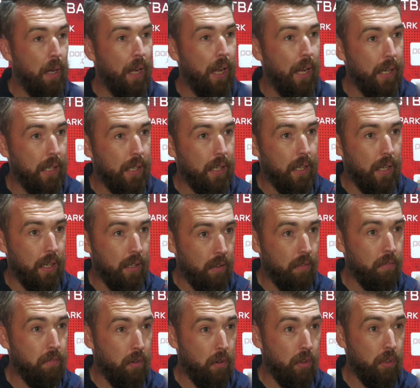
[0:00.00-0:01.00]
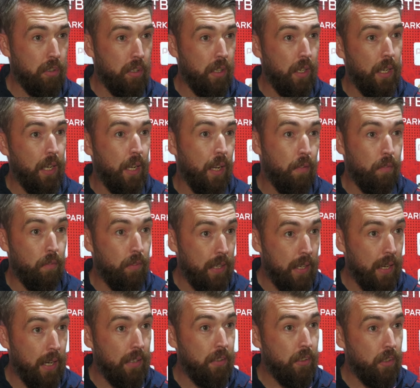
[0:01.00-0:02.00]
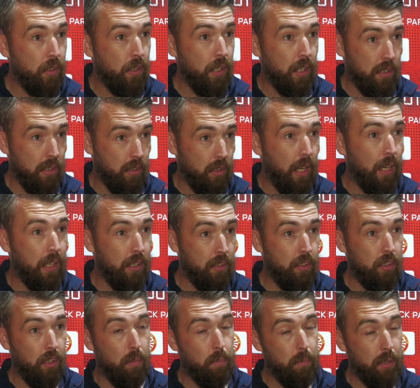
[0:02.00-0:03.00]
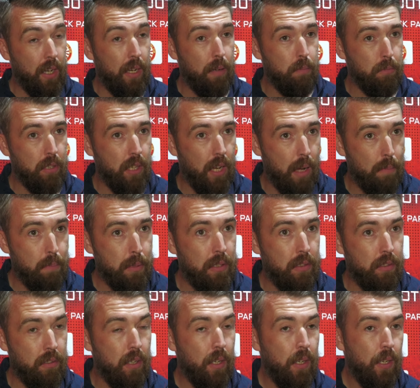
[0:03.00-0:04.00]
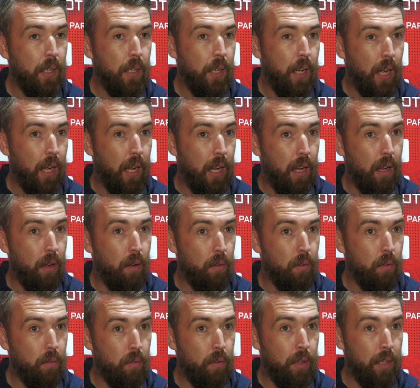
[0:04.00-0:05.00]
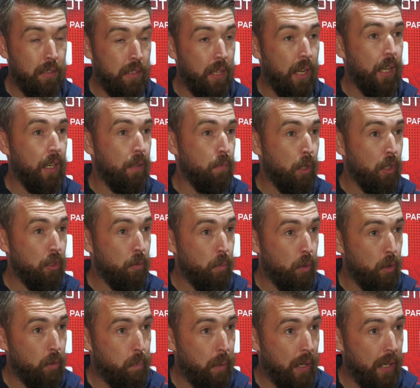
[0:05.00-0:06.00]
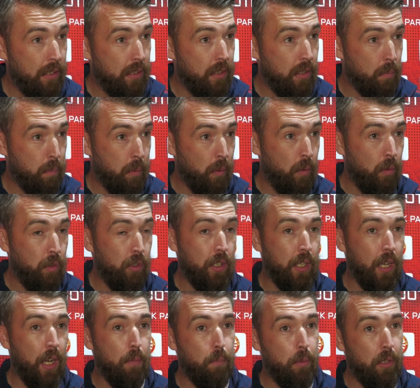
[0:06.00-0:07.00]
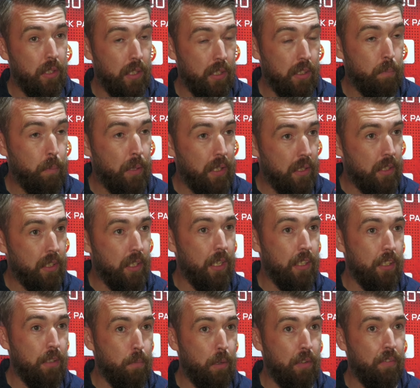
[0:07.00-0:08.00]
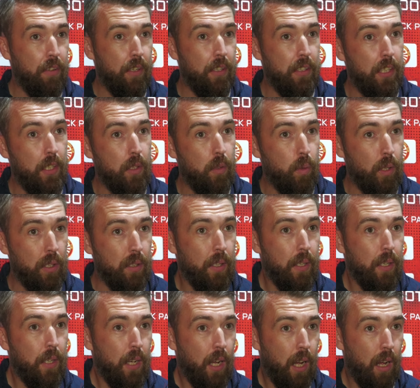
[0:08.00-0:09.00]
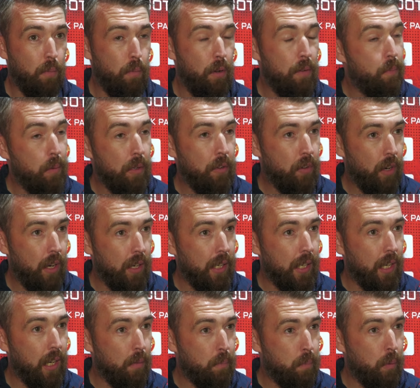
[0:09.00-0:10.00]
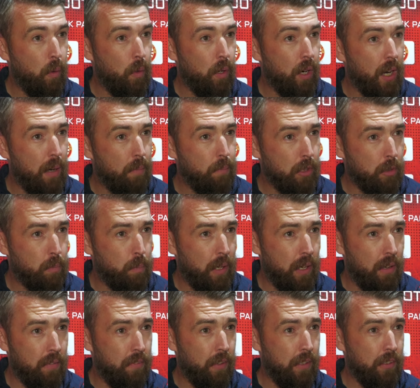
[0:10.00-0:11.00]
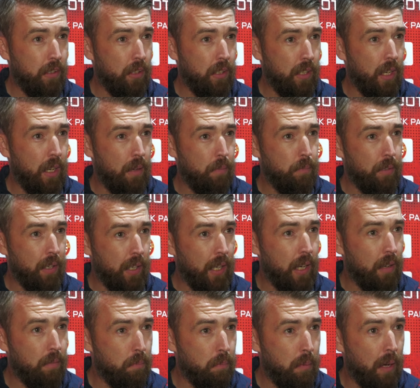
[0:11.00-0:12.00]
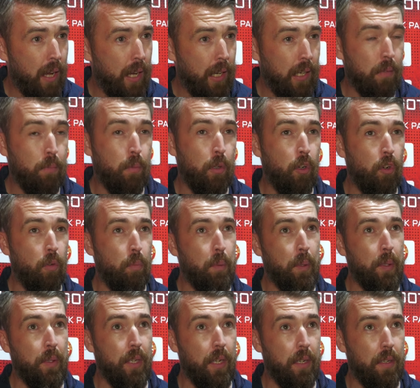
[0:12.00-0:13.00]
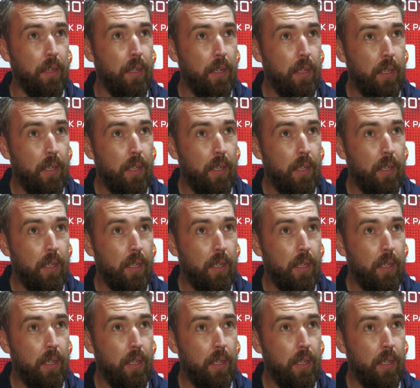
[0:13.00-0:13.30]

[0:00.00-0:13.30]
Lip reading: back, and unfortunately it re-injured, as sometimes happens. he's taken a much more patient approach. Cameron has been assessing our physio, and we've been trying to get a program that's beneficial to him to get him back, and we're hoping that